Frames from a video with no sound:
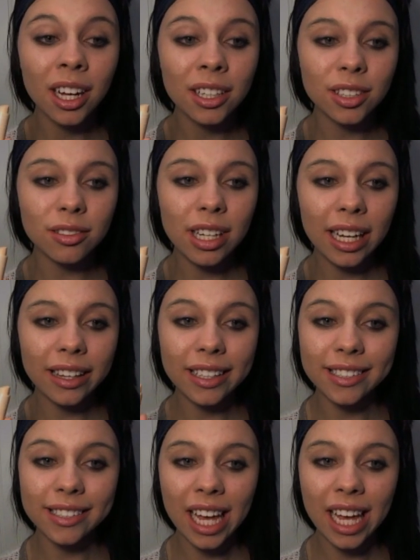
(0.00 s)
So take the
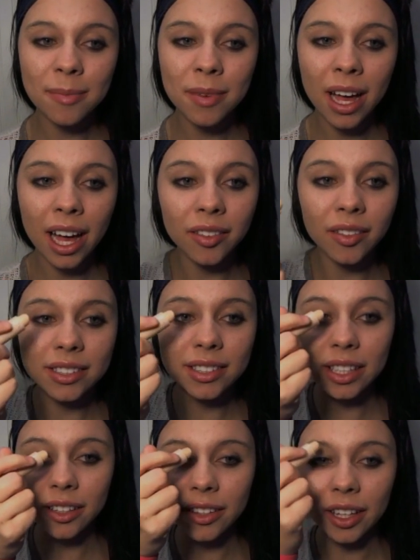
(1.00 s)
same kind of
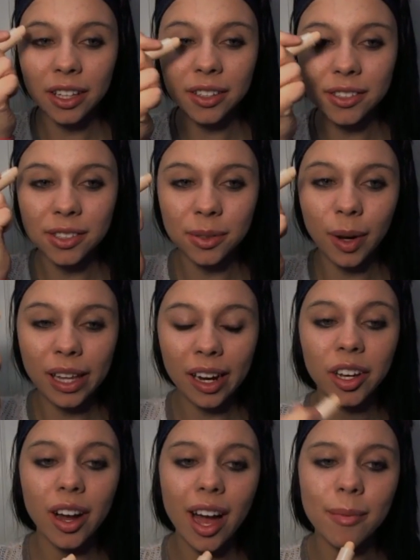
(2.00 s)
concealer that you used to white out
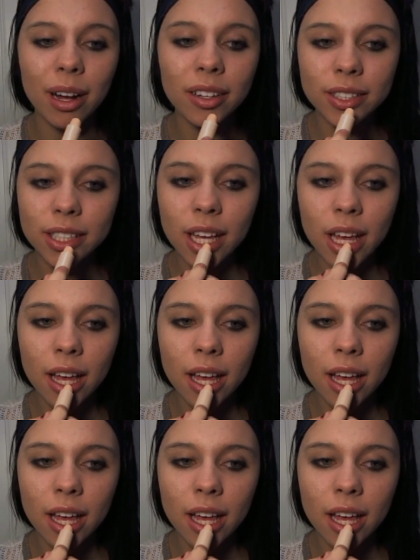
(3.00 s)
your eyebrows,